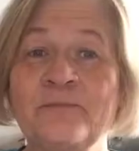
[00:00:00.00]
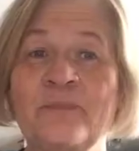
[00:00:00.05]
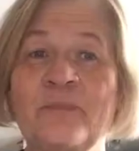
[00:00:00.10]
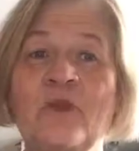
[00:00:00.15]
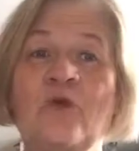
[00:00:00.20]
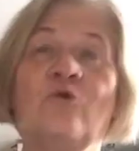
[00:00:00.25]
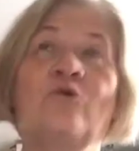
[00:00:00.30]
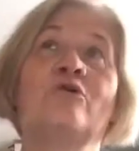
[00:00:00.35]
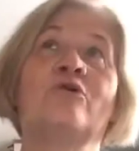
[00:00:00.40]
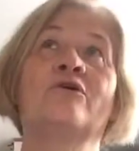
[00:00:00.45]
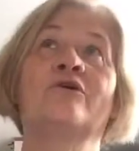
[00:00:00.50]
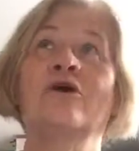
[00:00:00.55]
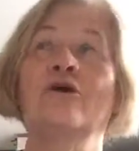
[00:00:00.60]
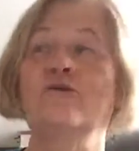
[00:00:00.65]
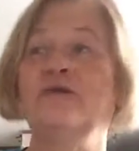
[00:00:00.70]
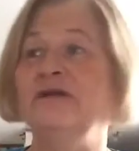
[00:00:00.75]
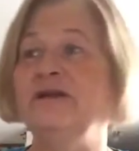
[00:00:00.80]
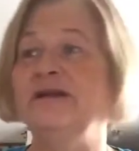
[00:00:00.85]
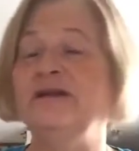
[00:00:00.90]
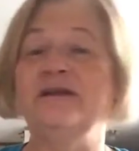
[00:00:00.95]
or
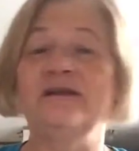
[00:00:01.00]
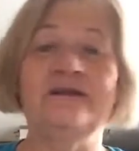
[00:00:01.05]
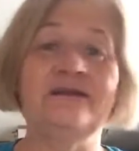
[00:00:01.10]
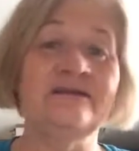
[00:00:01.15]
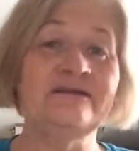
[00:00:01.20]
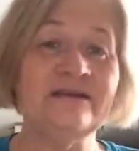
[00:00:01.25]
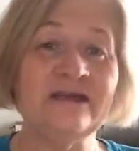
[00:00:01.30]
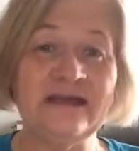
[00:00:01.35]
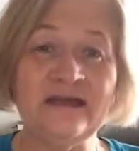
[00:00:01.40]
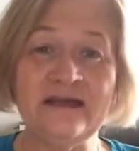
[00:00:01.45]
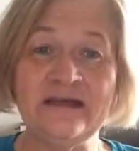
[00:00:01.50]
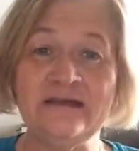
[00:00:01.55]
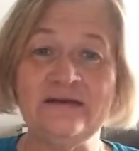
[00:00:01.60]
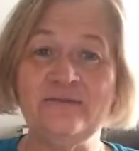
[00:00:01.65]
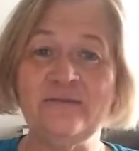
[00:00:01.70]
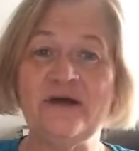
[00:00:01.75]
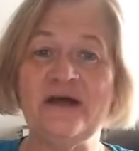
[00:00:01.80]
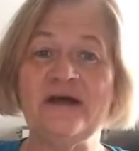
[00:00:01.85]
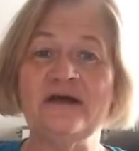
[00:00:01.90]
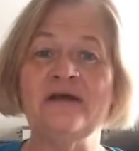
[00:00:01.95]
go and get in a tanning
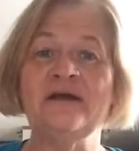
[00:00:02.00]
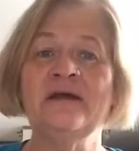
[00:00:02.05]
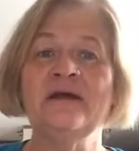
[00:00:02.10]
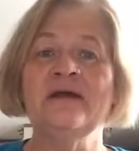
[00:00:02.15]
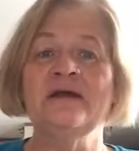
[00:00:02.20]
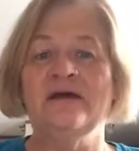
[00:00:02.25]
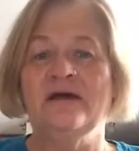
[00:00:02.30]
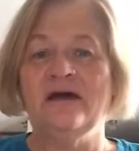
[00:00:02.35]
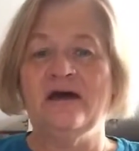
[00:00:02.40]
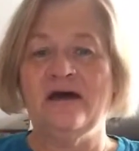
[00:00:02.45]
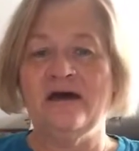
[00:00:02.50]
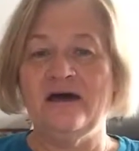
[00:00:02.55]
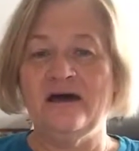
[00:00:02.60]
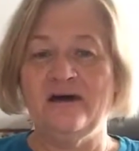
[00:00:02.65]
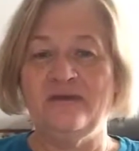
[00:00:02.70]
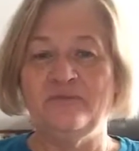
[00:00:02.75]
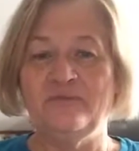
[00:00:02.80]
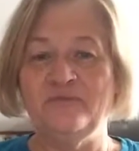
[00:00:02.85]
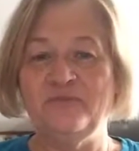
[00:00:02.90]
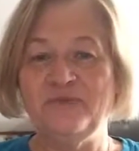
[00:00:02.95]
bed,
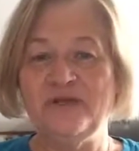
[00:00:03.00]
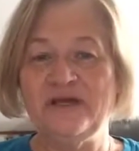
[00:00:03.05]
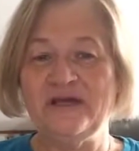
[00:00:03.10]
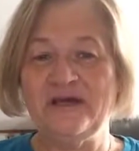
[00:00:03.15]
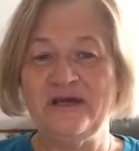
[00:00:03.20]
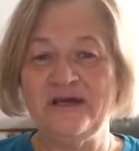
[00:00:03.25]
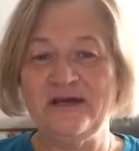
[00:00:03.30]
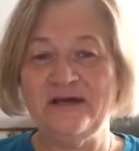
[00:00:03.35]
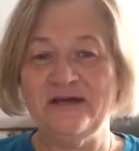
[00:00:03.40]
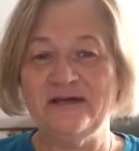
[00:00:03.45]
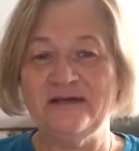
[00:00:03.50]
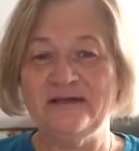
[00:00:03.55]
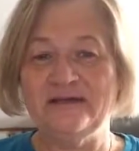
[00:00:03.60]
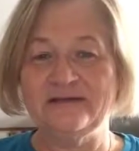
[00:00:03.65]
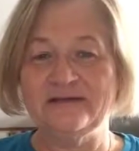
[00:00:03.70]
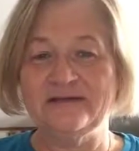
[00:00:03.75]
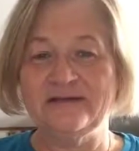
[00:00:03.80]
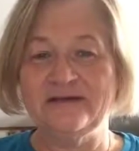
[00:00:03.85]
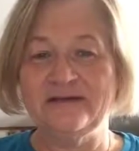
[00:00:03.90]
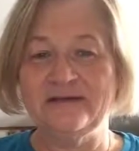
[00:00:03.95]

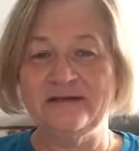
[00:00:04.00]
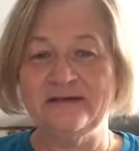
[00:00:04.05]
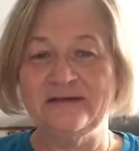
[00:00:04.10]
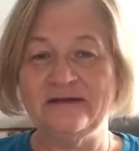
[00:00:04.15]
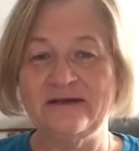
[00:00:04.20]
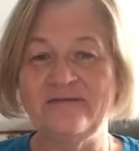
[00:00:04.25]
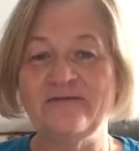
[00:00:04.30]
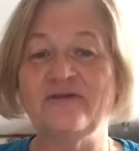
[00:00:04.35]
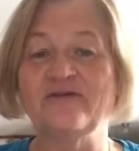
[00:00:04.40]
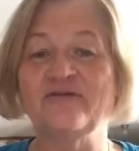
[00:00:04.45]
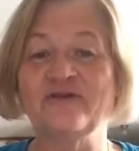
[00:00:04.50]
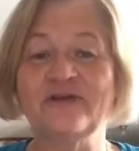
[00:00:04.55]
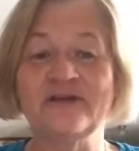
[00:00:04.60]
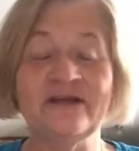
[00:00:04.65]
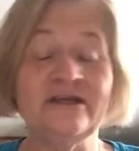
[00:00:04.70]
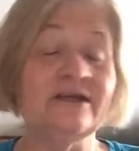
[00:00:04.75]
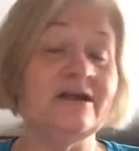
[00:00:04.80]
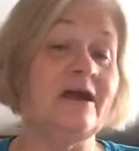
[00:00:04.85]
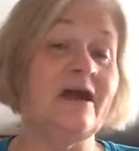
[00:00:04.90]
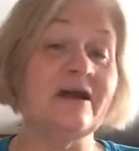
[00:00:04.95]
because love it for
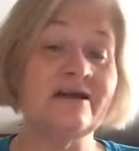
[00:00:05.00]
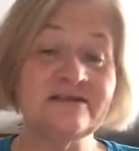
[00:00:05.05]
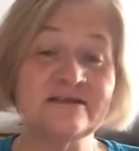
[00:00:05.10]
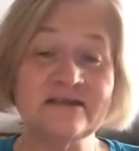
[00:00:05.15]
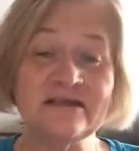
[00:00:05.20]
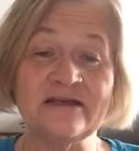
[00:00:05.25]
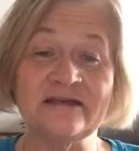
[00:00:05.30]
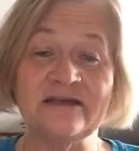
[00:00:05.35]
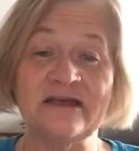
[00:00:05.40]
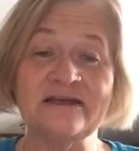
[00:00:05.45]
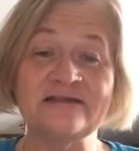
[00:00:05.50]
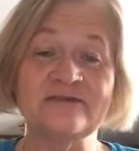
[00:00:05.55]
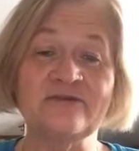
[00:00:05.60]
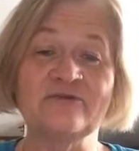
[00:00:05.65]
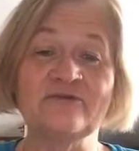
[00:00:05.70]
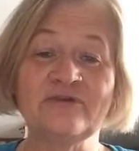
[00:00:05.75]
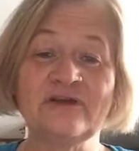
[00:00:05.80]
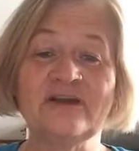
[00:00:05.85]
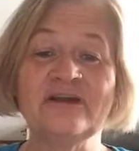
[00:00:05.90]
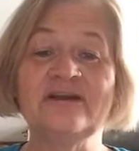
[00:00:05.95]
cleaning. Excellent. That's a
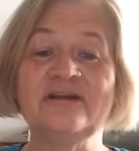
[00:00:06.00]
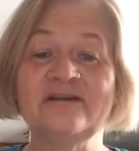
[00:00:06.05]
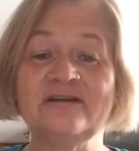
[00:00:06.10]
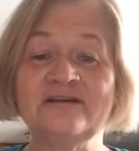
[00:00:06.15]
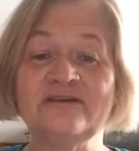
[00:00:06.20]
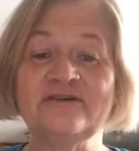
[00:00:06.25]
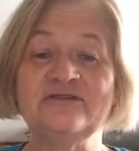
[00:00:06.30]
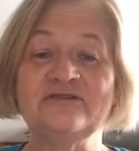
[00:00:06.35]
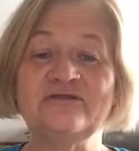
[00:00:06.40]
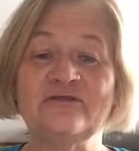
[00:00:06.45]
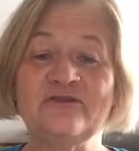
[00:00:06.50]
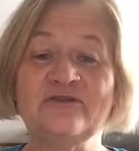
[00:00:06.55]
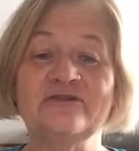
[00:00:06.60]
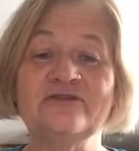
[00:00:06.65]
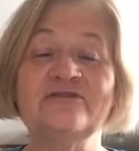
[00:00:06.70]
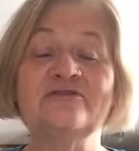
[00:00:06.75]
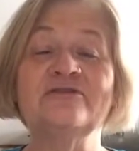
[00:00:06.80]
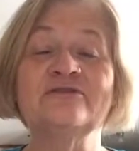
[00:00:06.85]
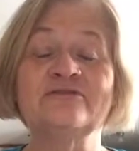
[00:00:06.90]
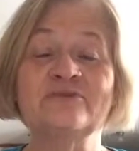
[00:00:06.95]
really good use for it
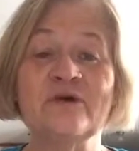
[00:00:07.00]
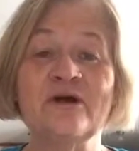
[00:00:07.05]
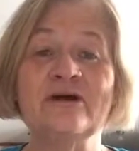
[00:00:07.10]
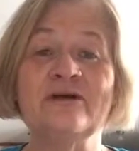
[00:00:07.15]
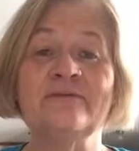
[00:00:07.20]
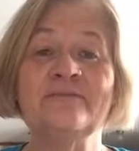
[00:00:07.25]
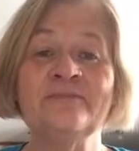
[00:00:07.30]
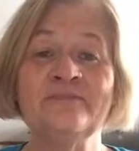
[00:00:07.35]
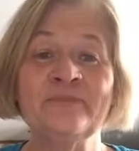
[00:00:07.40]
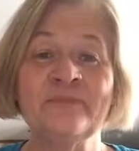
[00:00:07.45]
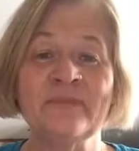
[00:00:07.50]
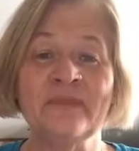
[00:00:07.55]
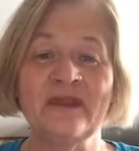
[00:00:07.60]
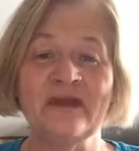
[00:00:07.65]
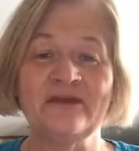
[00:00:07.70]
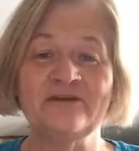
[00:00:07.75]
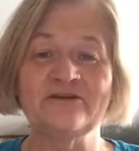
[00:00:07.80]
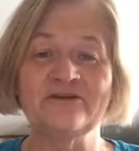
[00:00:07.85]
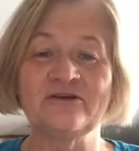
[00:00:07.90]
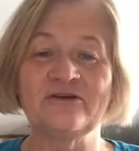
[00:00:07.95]
too as well,
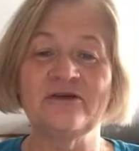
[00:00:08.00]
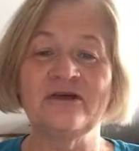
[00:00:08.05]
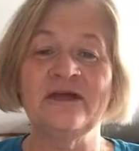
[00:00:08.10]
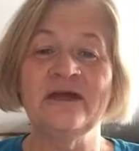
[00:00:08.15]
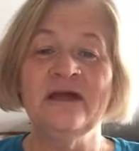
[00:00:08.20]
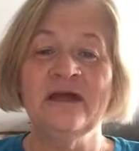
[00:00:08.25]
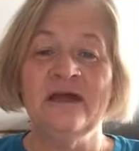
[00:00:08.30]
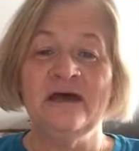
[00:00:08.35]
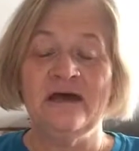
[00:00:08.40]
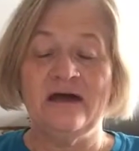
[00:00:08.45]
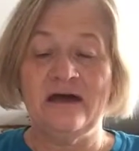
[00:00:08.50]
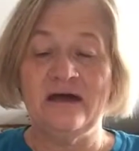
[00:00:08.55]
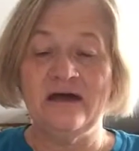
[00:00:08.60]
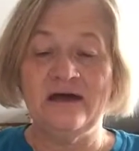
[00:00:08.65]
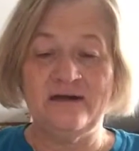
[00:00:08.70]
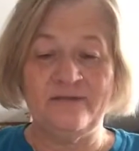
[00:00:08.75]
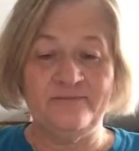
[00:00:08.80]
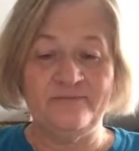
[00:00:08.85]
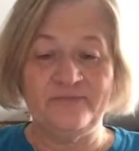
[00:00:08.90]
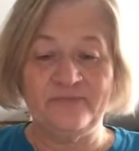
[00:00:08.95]
Shirley.
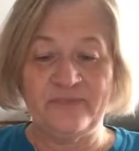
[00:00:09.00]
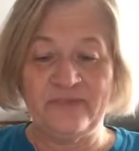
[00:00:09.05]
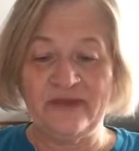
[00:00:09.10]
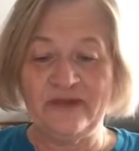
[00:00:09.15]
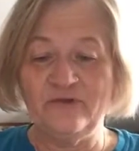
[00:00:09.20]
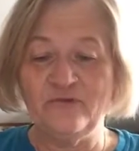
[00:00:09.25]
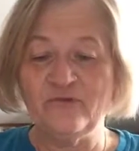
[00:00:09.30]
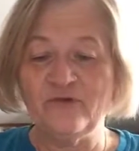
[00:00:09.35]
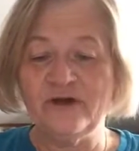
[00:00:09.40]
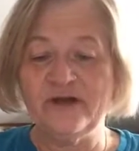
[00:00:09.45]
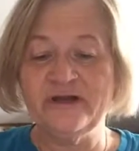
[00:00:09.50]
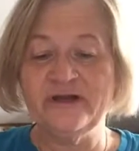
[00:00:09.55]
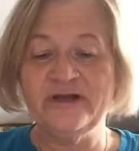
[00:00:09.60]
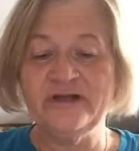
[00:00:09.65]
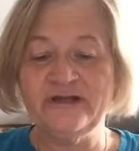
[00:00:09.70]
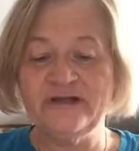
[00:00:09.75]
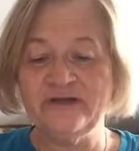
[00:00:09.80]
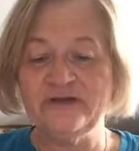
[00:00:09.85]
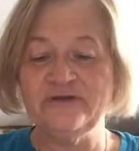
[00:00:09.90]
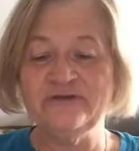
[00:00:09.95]
You want to
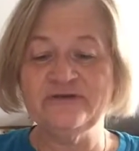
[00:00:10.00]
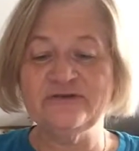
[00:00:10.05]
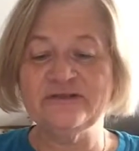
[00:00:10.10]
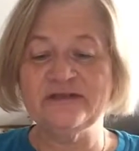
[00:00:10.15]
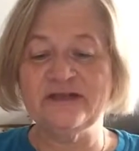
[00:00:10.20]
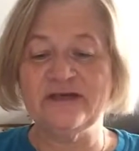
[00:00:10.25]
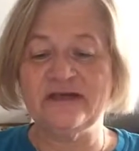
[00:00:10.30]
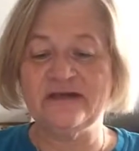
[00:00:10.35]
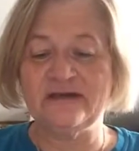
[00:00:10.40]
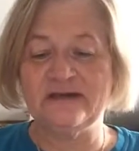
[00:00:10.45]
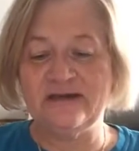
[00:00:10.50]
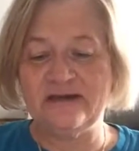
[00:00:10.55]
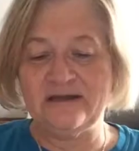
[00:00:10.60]
use it